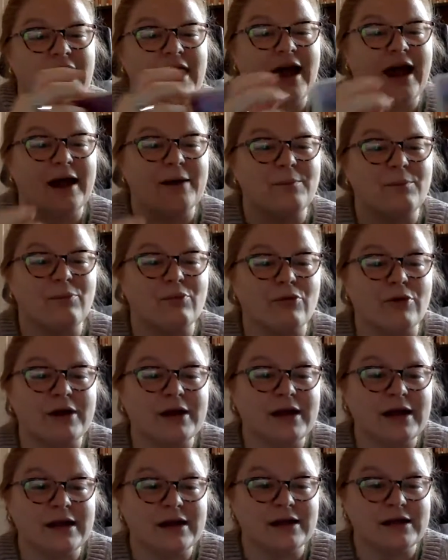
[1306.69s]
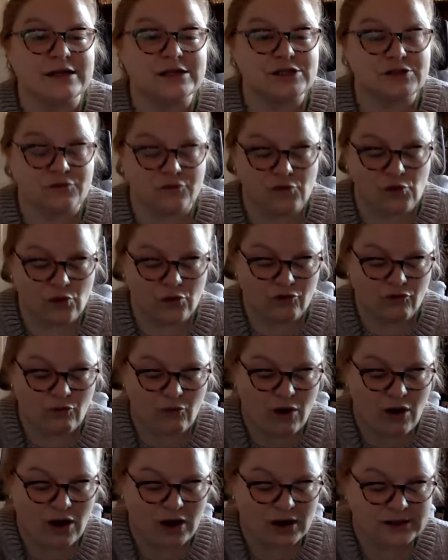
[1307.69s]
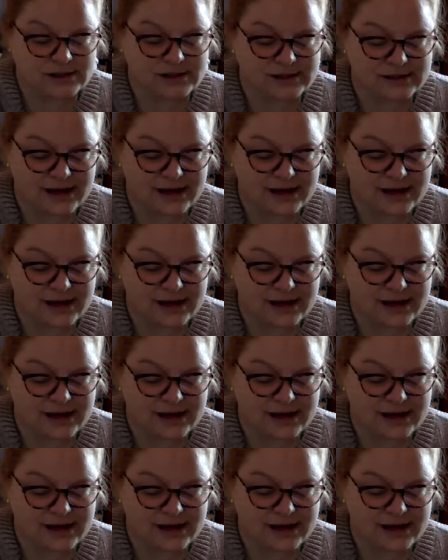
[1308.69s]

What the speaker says: and bring in this Four of Wands.